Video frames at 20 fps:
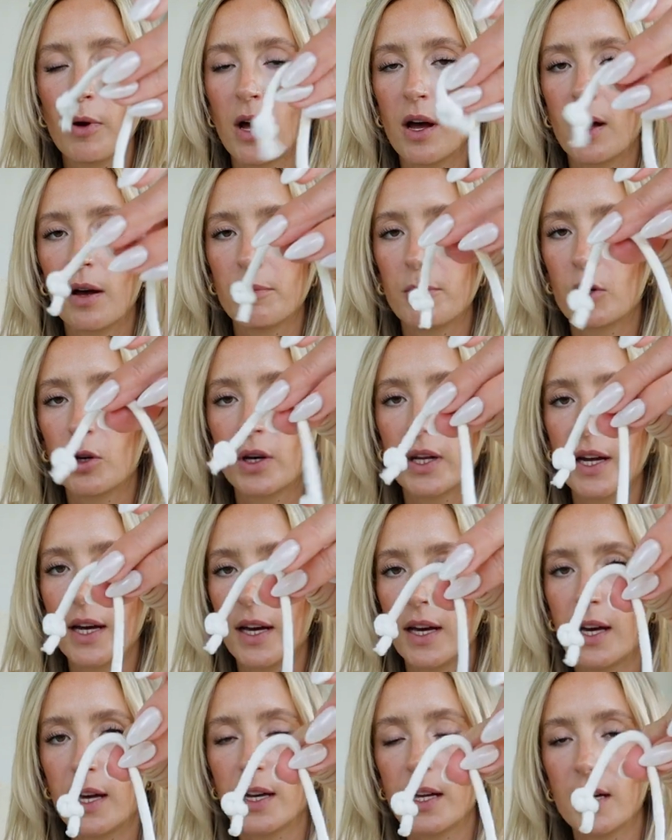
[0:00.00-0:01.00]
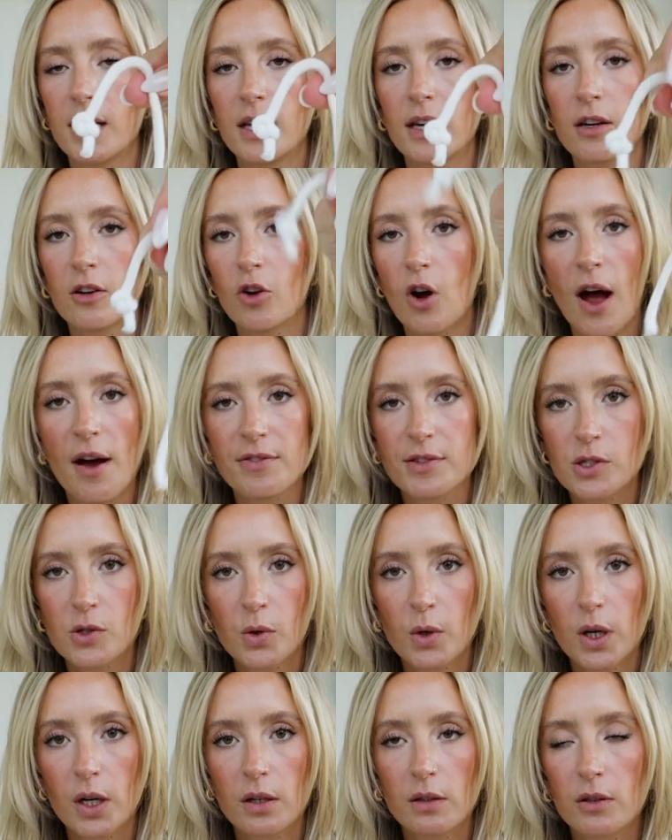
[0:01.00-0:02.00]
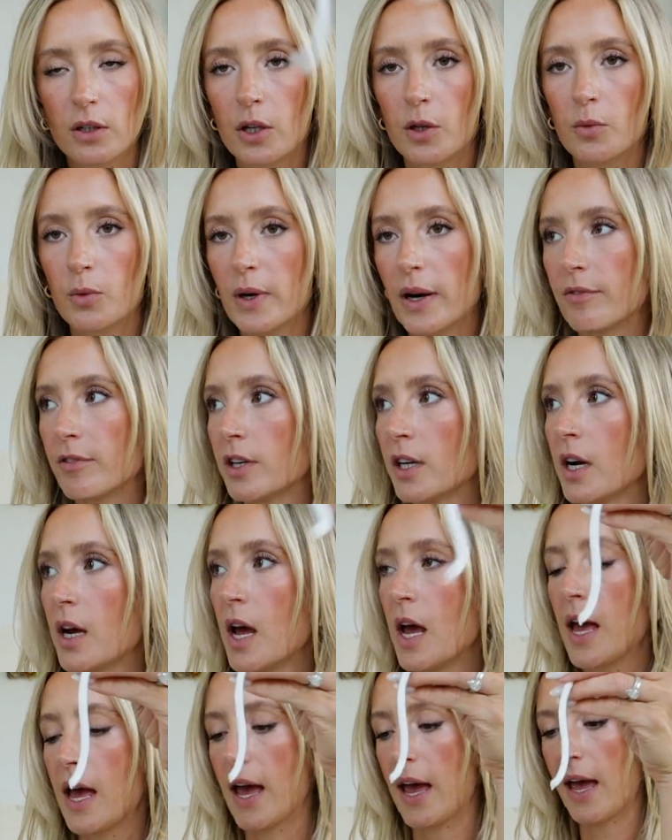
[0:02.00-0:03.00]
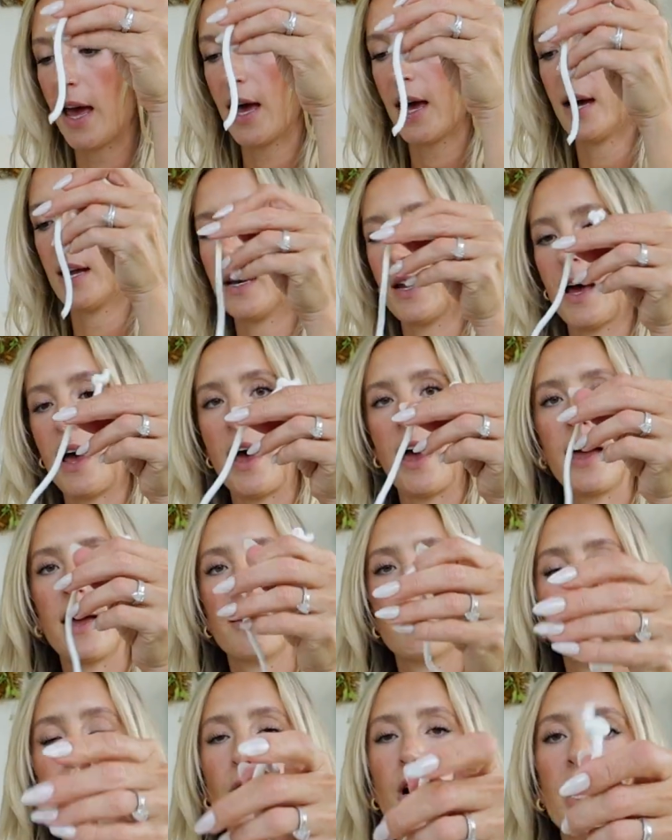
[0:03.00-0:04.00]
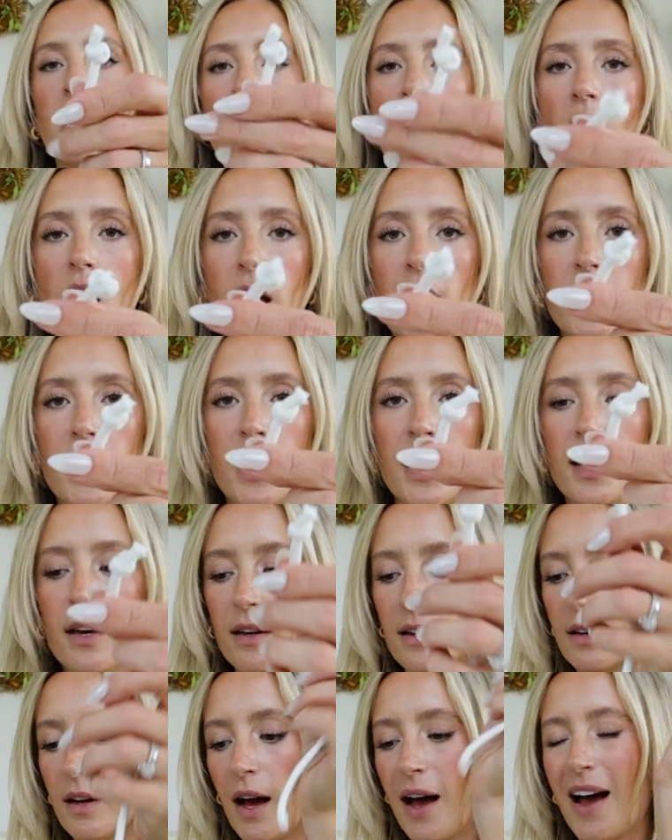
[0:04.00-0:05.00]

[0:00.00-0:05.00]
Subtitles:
You can get it at any craft store or whatever. And I put a knot in it.